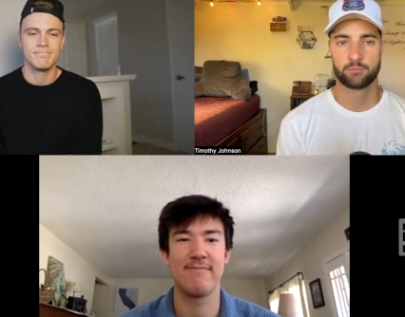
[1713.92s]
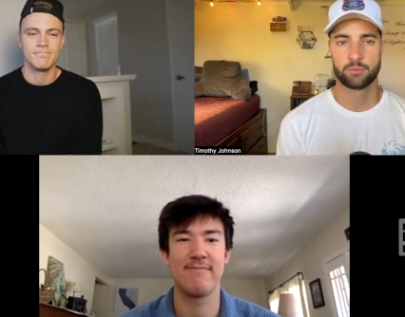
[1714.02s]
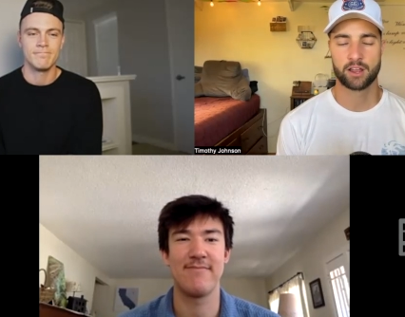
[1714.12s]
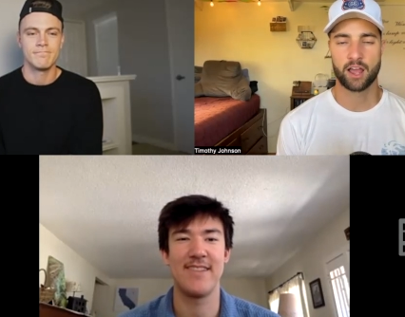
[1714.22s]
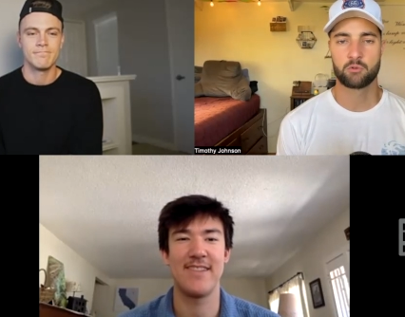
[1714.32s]

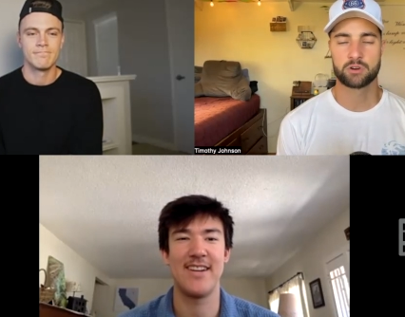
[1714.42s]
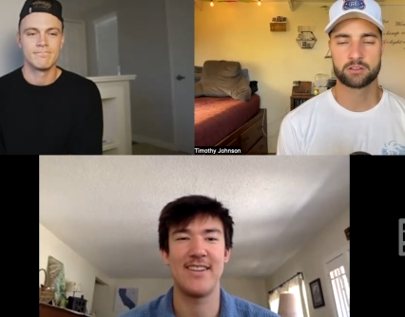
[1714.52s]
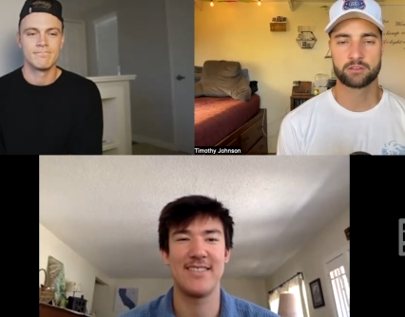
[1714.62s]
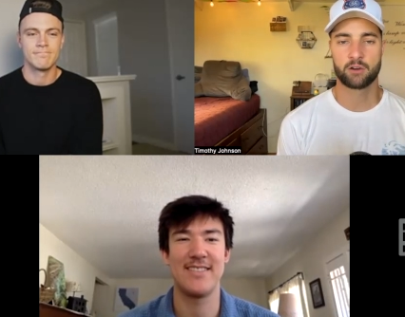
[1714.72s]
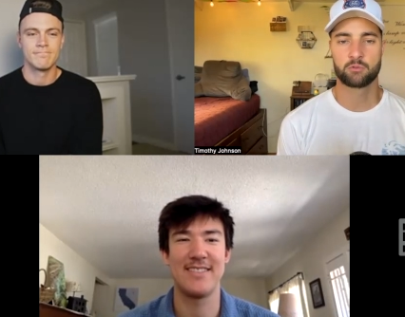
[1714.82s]
Speaker 1: But I want
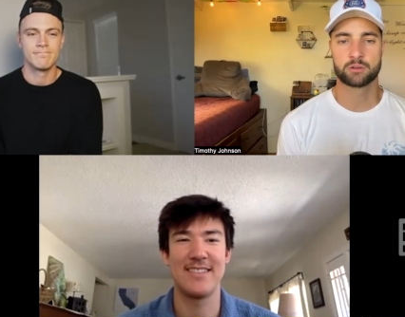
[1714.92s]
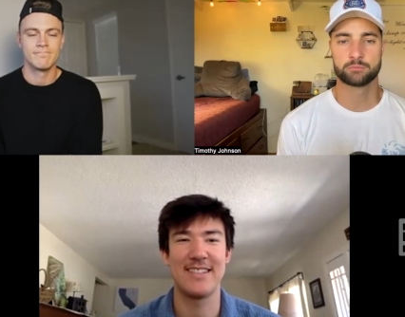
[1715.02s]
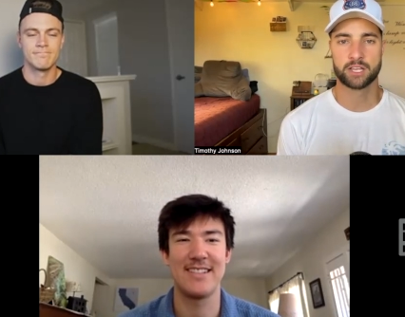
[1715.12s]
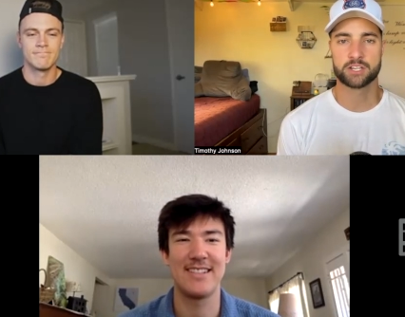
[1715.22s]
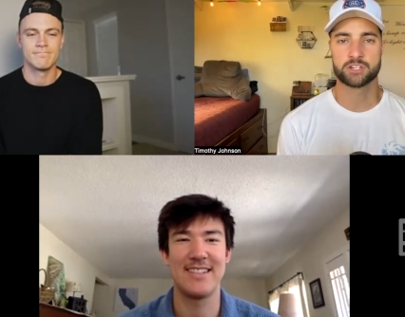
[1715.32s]
to I want to
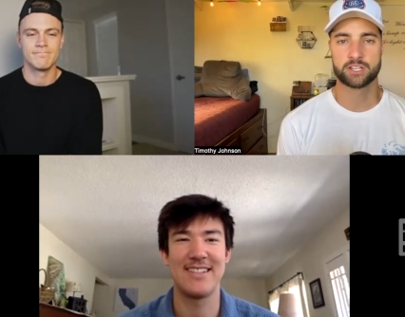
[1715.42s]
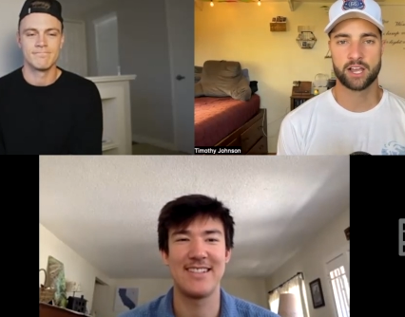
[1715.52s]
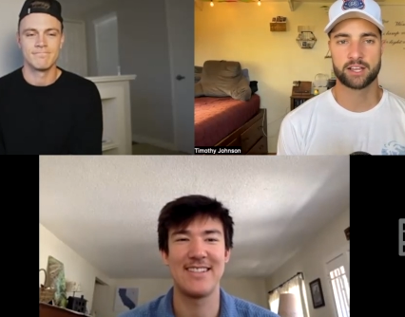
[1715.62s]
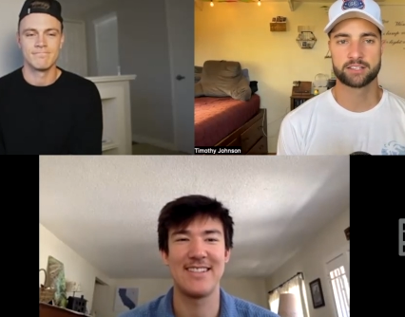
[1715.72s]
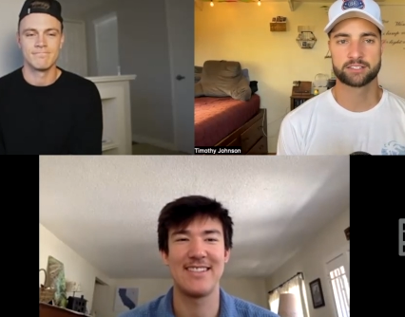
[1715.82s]
bless you
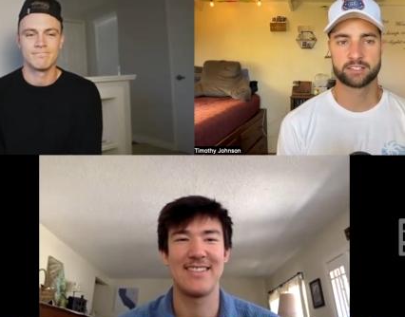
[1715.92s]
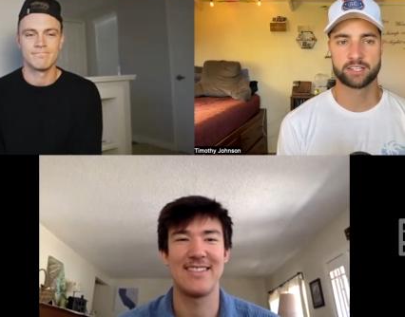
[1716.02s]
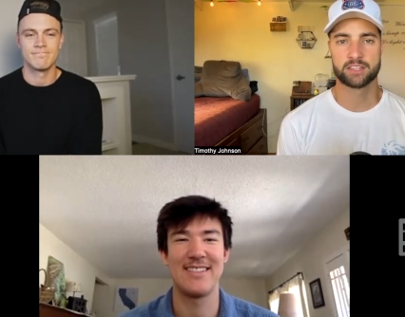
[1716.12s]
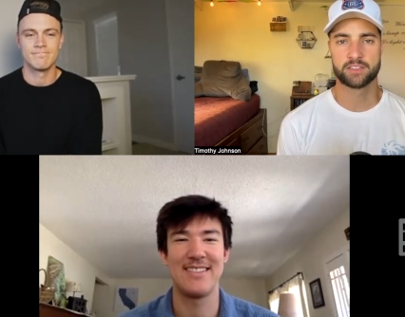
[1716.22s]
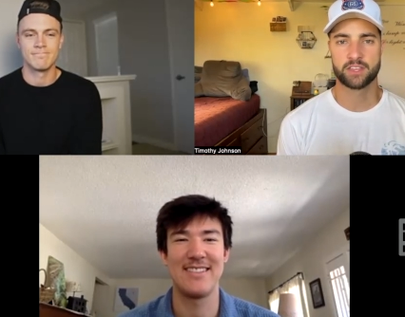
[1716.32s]
guys
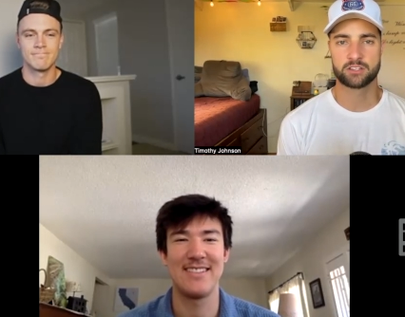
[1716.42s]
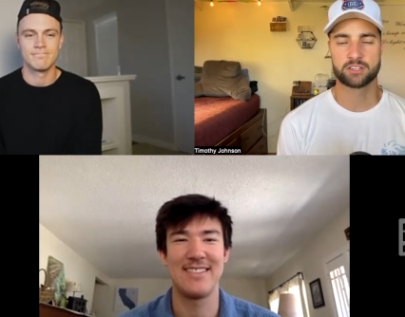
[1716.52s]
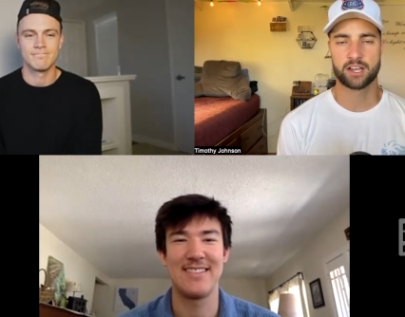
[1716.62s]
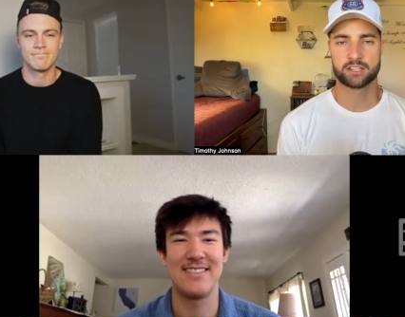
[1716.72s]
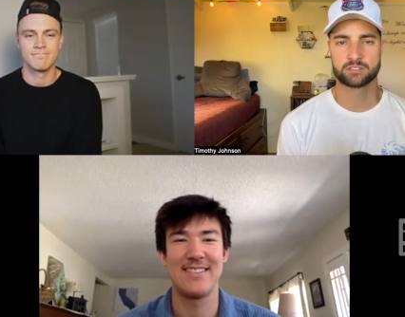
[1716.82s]
and thank you
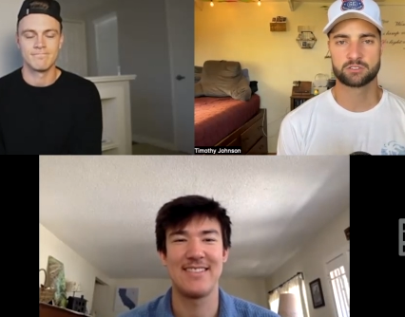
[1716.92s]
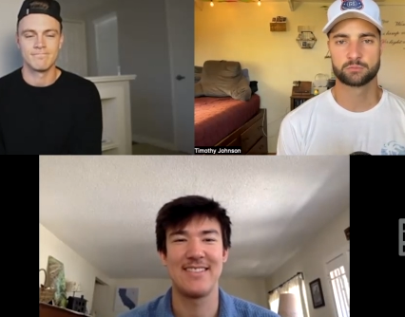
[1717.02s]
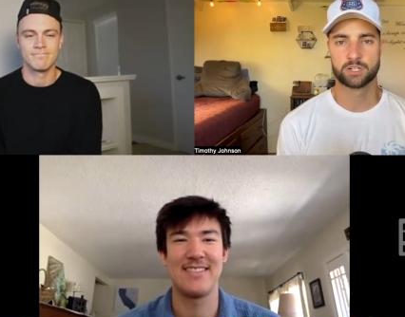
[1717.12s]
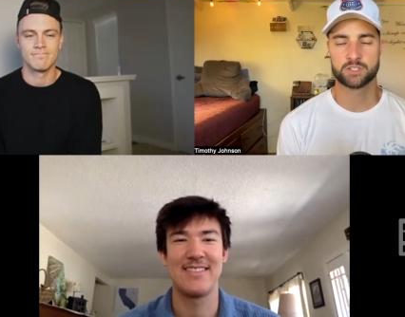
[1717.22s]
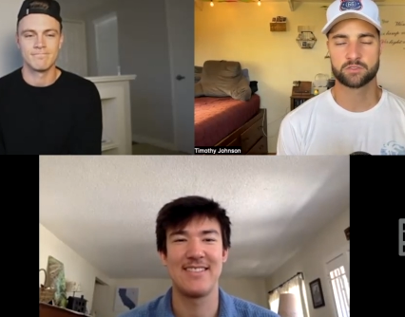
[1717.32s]
guys so
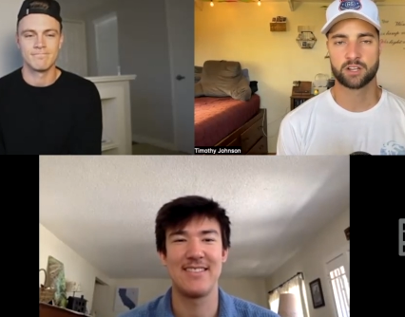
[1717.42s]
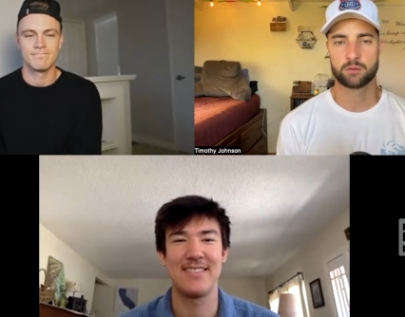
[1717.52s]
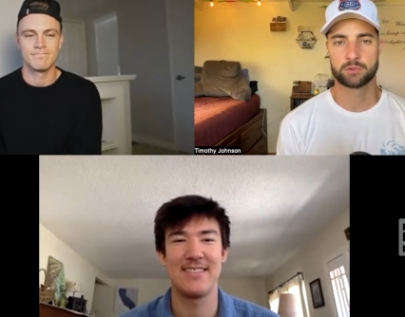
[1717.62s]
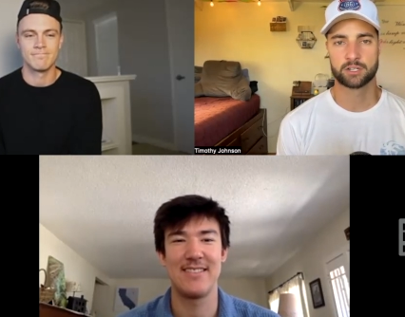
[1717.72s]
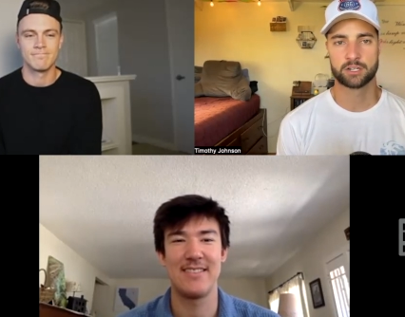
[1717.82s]
much for
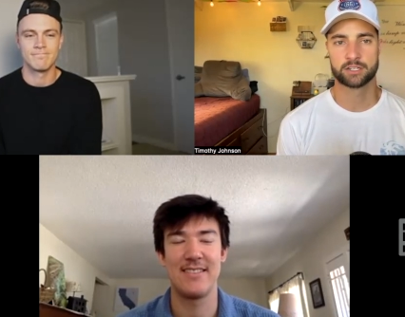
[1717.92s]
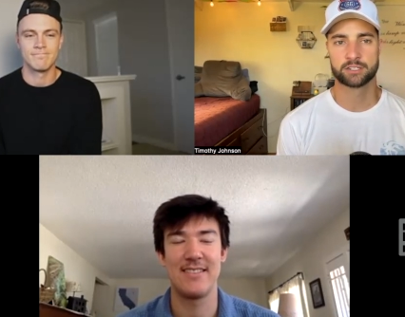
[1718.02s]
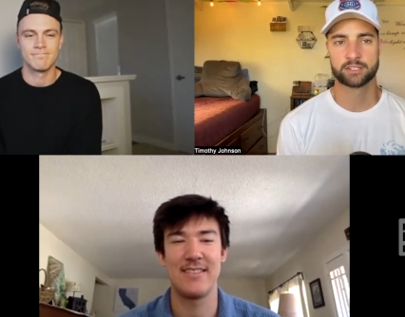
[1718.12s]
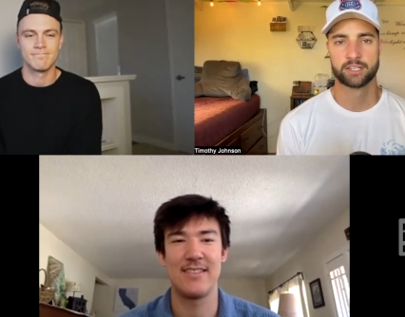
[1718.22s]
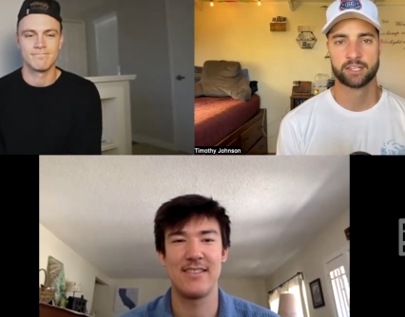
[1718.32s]
coming on.